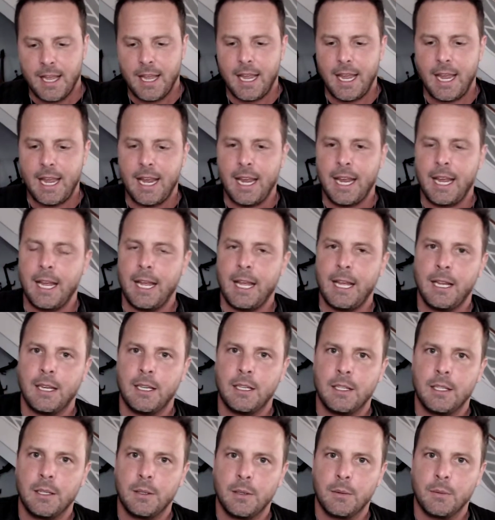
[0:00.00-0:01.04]

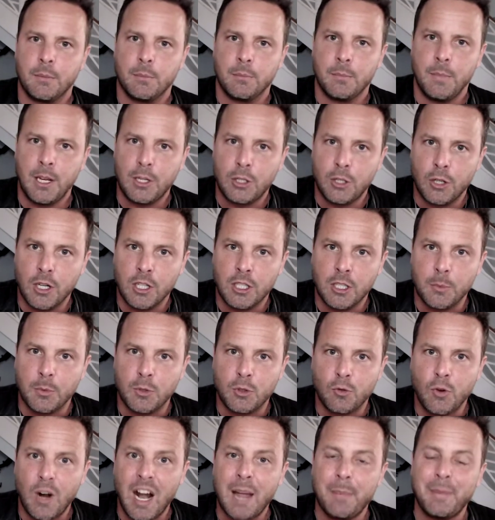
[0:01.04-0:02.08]
And make sure you
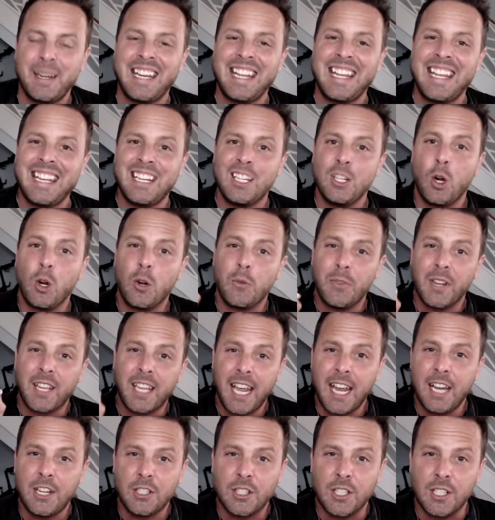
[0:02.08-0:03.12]
subscribe and hit
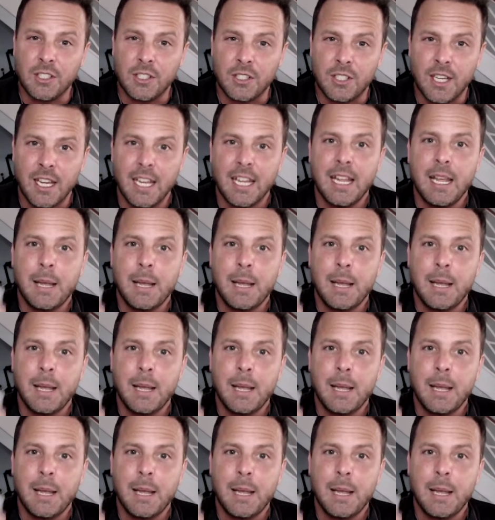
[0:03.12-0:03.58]
notifications.